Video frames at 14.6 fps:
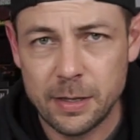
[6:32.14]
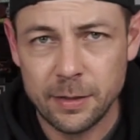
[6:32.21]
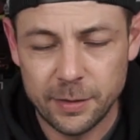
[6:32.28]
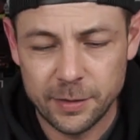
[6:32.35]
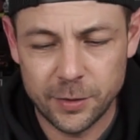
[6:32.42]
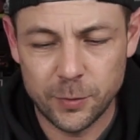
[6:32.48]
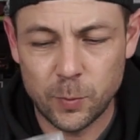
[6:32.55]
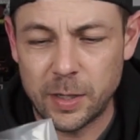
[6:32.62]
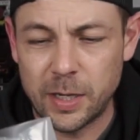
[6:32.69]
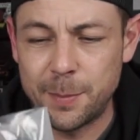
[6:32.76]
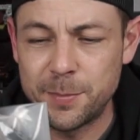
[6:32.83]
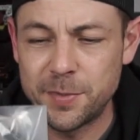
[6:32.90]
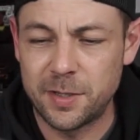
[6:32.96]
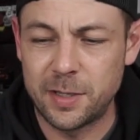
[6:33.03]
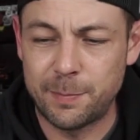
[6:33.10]
This is what
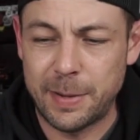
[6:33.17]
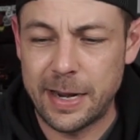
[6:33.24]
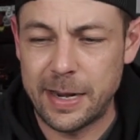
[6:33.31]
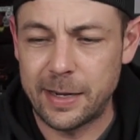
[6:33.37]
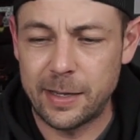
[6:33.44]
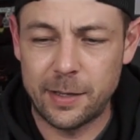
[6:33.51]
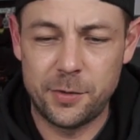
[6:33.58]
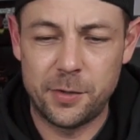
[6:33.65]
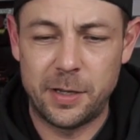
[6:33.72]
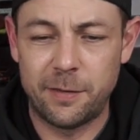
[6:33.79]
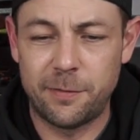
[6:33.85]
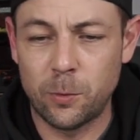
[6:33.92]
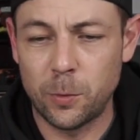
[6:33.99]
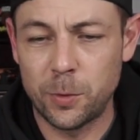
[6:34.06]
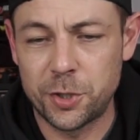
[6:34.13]
comes in the bag. You get
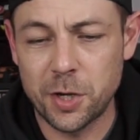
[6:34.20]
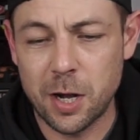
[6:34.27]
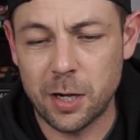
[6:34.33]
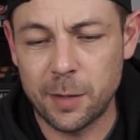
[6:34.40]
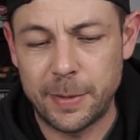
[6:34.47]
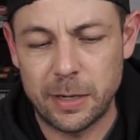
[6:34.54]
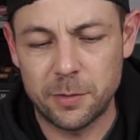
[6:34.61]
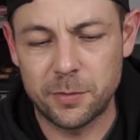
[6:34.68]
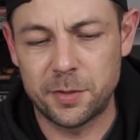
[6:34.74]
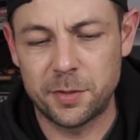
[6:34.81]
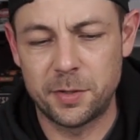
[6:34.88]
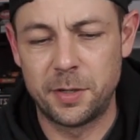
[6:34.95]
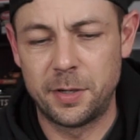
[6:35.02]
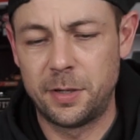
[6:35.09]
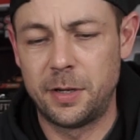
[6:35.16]
4 shock
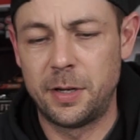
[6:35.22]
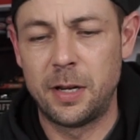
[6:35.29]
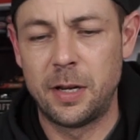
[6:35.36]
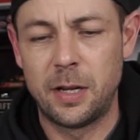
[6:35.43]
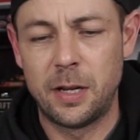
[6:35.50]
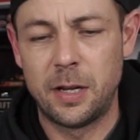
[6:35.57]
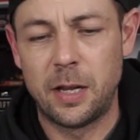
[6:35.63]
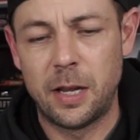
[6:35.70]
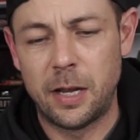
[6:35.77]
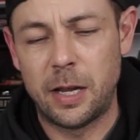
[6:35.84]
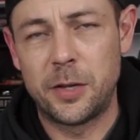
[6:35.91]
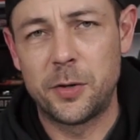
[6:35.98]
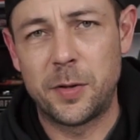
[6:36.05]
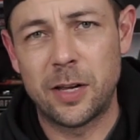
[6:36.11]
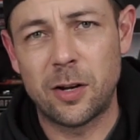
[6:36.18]
mounts.
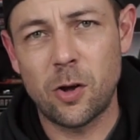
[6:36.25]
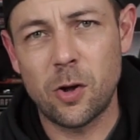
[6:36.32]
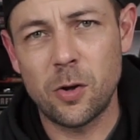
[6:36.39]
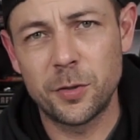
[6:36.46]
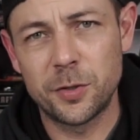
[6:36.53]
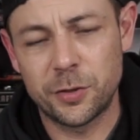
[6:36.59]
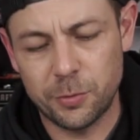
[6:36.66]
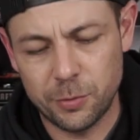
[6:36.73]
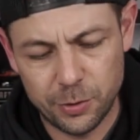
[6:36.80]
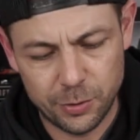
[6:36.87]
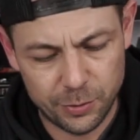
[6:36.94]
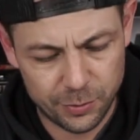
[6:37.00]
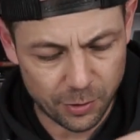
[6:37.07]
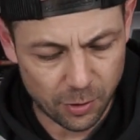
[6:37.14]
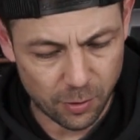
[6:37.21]
You get all the
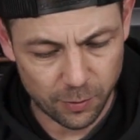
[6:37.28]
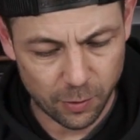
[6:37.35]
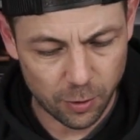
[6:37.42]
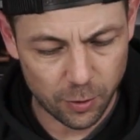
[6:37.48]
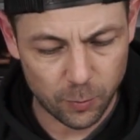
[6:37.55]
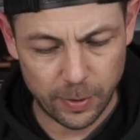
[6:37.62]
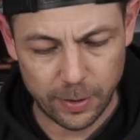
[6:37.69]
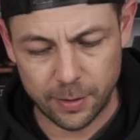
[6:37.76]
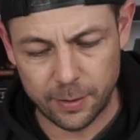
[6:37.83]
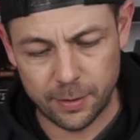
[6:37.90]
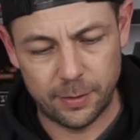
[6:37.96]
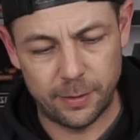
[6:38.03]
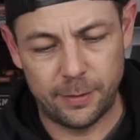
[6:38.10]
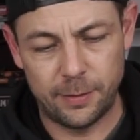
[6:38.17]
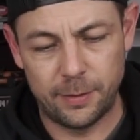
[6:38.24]
screws, all the hardware,
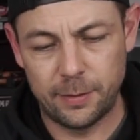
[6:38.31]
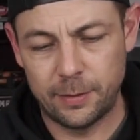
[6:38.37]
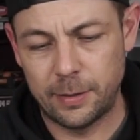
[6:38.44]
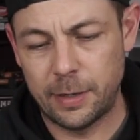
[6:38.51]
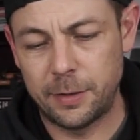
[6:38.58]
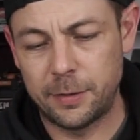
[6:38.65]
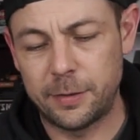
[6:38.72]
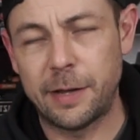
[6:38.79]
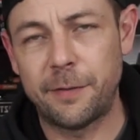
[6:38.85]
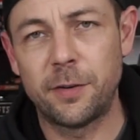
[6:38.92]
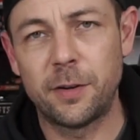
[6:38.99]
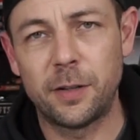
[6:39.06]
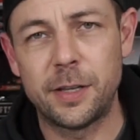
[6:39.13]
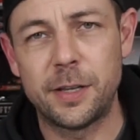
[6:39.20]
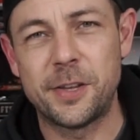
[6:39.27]
and
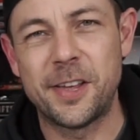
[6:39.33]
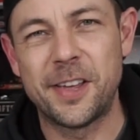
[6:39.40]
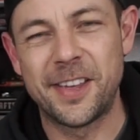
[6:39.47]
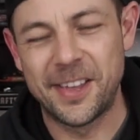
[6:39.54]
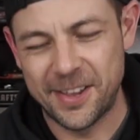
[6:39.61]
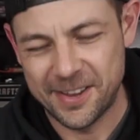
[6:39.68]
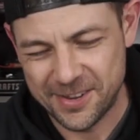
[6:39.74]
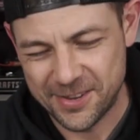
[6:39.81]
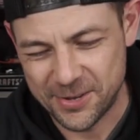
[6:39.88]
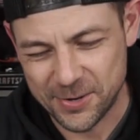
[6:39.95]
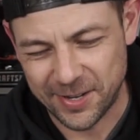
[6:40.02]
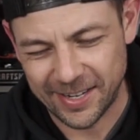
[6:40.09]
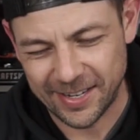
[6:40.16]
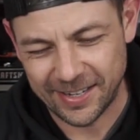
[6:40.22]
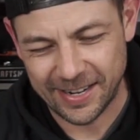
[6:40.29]
definitely you
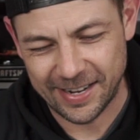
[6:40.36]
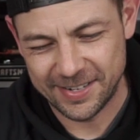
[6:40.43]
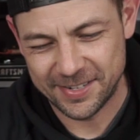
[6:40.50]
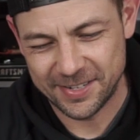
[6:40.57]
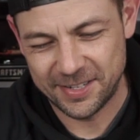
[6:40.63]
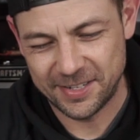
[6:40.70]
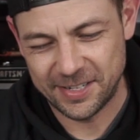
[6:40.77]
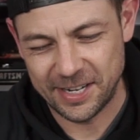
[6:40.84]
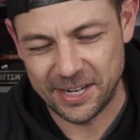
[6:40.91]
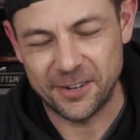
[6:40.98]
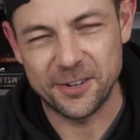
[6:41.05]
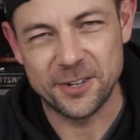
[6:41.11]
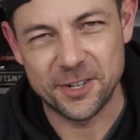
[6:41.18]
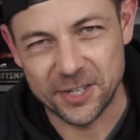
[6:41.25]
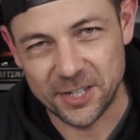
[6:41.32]
get a
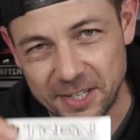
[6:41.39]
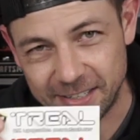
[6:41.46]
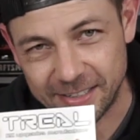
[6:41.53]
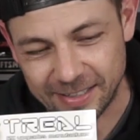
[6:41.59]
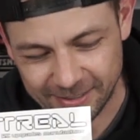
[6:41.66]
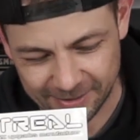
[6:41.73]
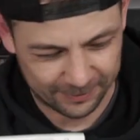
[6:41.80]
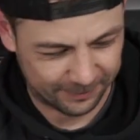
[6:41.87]
sticker sheet.